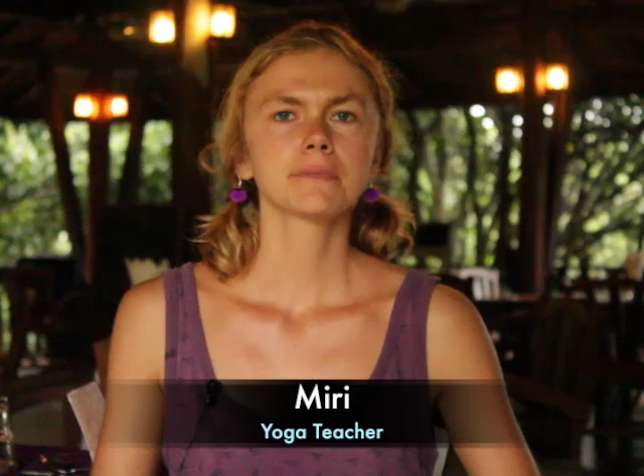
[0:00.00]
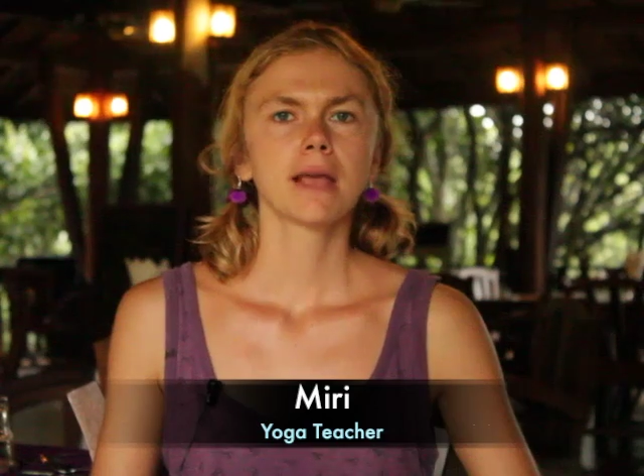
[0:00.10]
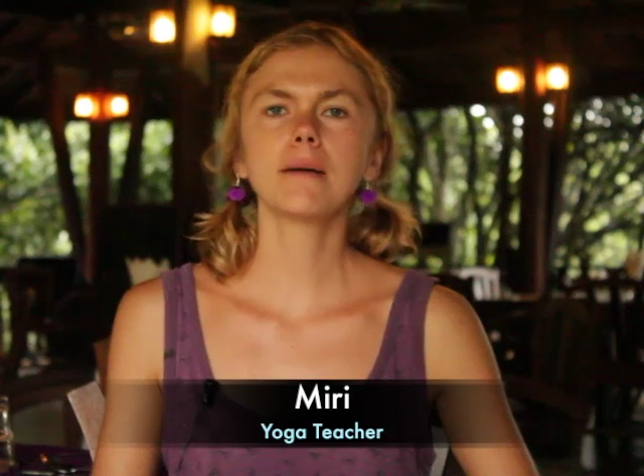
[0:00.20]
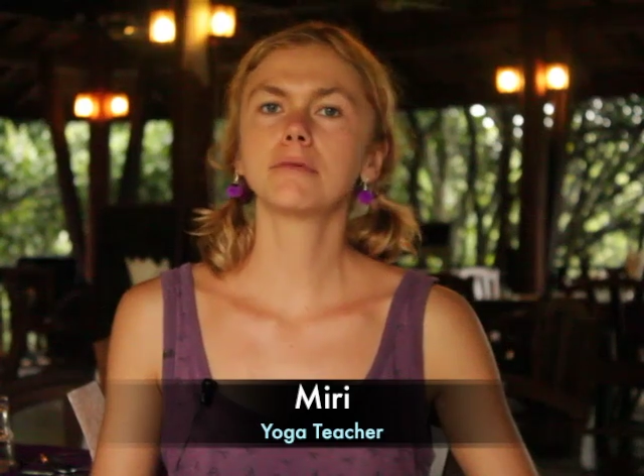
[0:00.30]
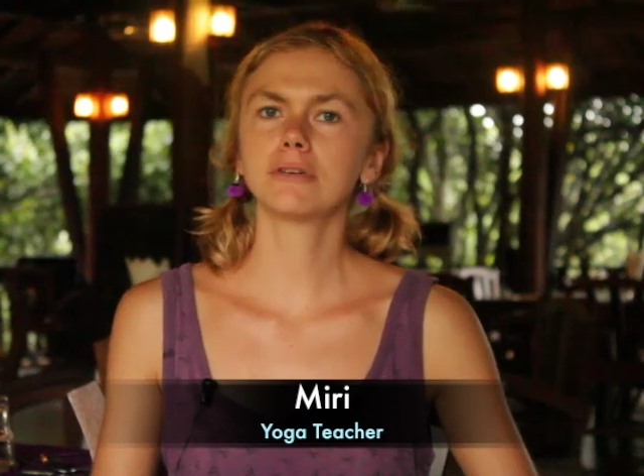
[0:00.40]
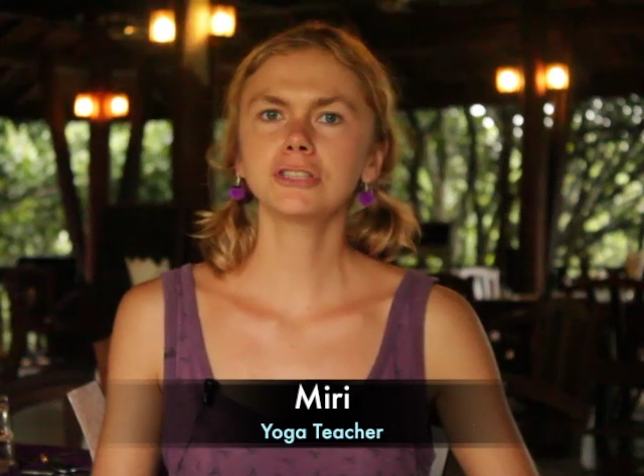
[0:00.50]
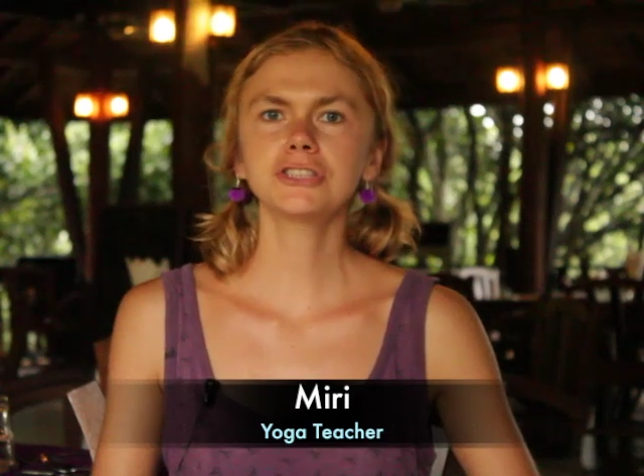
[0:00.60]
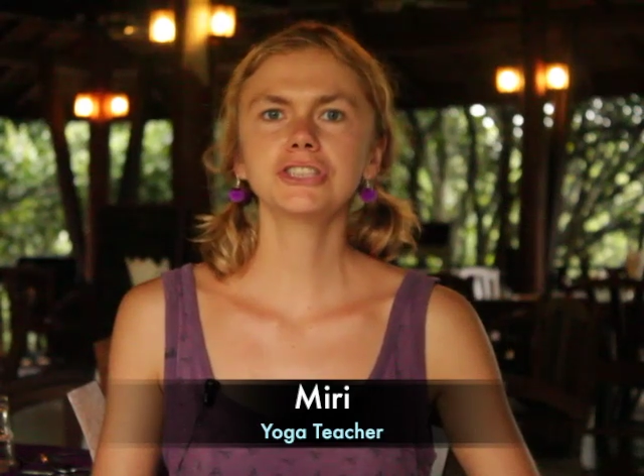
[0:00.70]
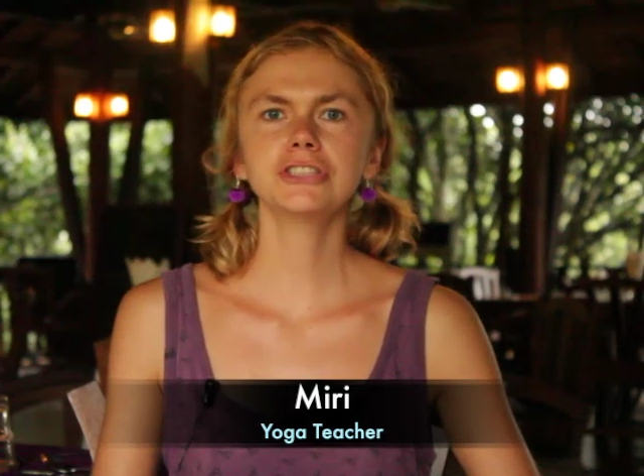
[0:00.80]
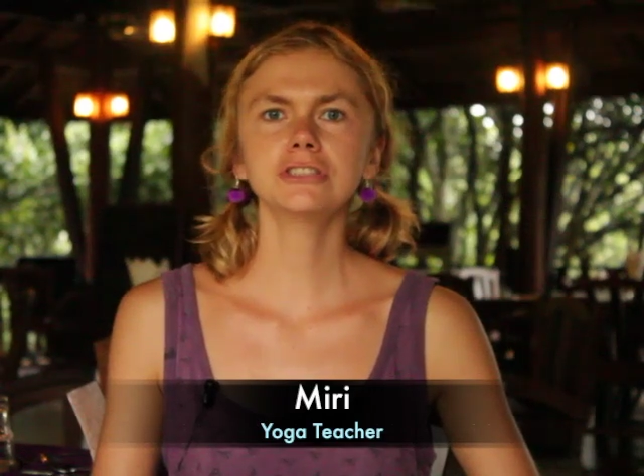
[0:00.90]
I'm a
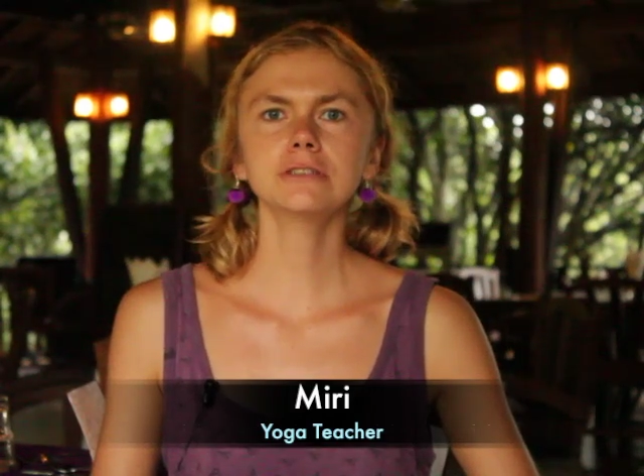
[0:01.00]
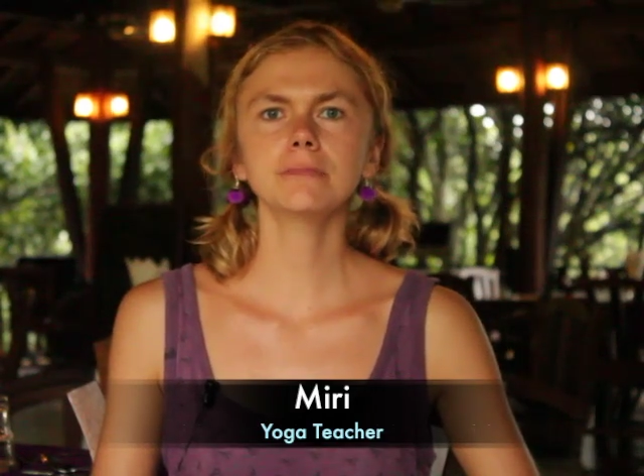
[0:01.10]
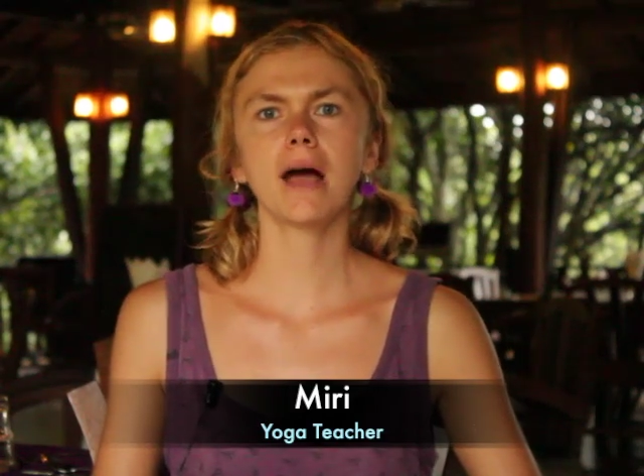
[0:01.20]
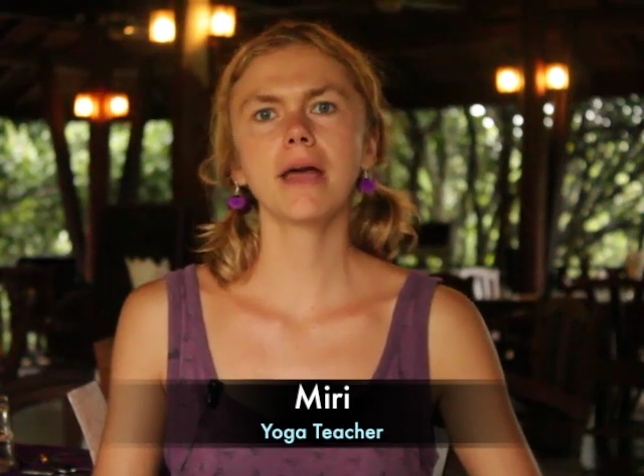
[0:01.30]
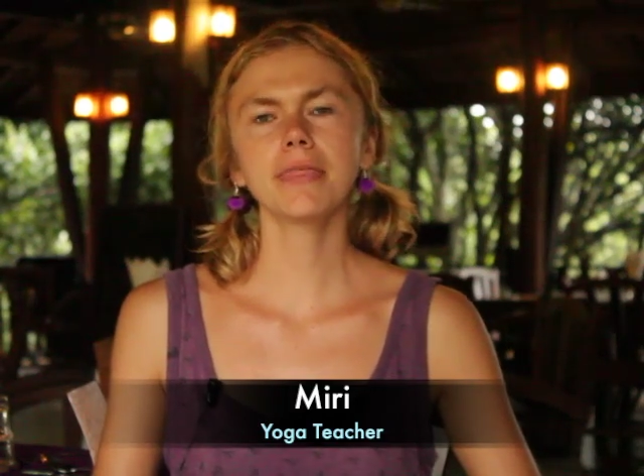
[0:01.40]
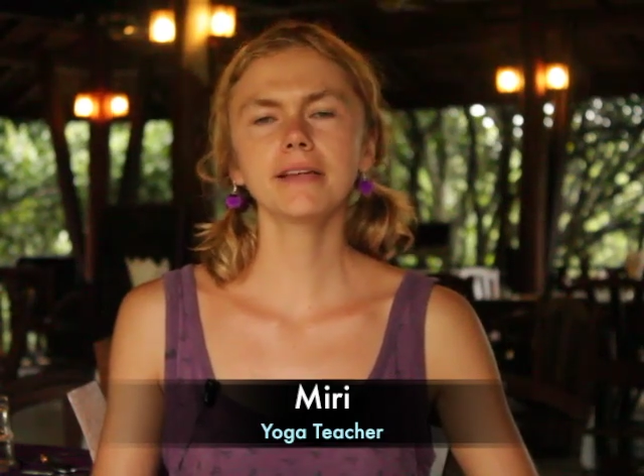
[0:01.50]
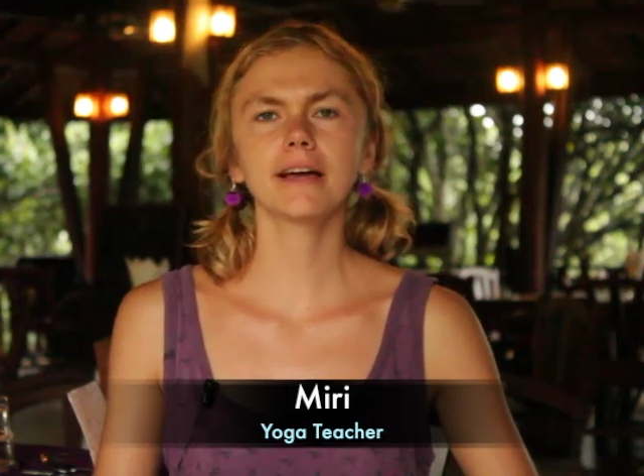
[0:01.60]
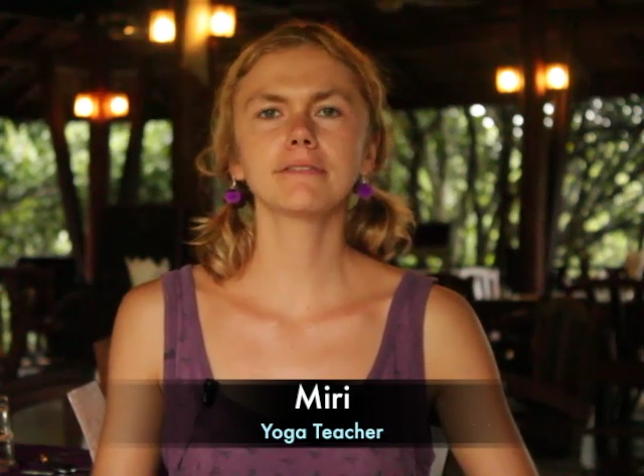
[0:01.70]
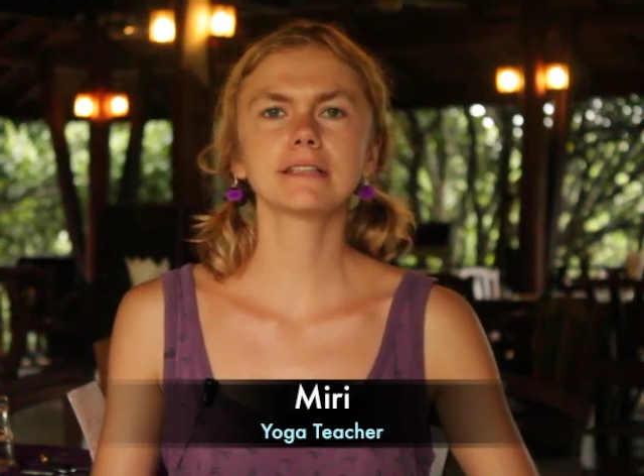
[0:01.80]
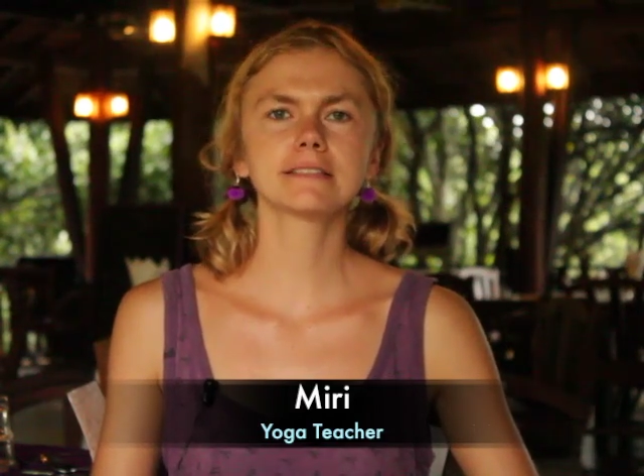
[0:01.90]
volunteer. I think
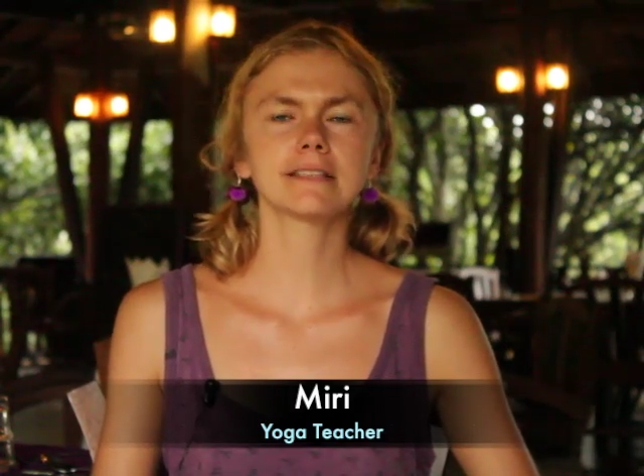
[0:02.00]
I will